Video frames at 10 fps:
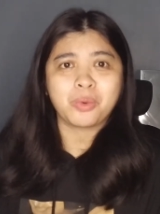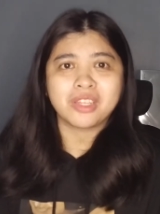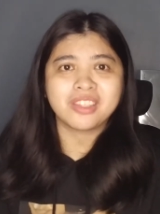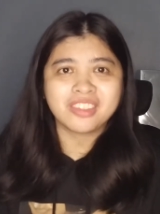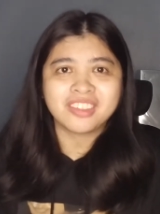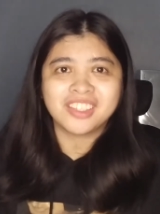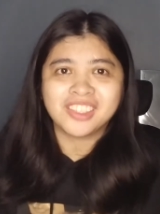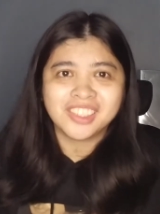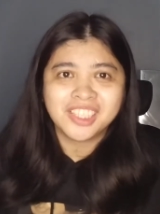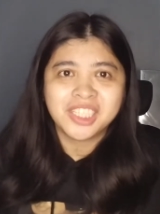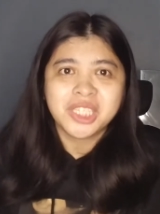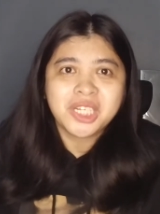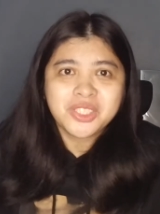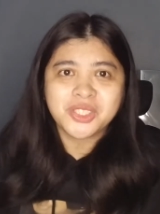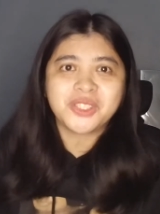with
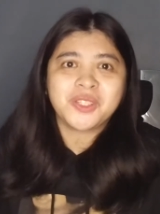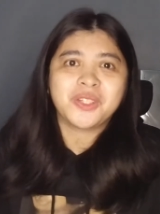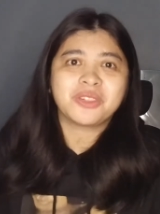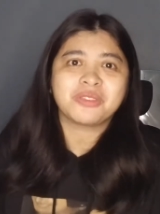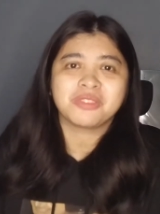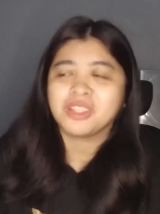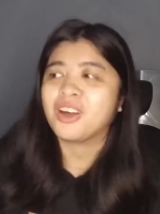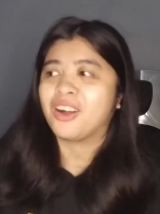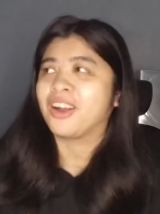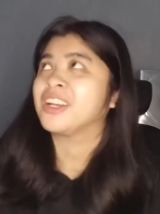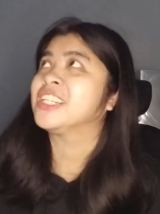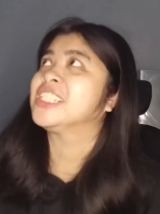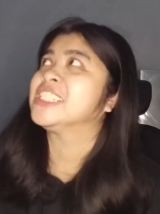just another vlog.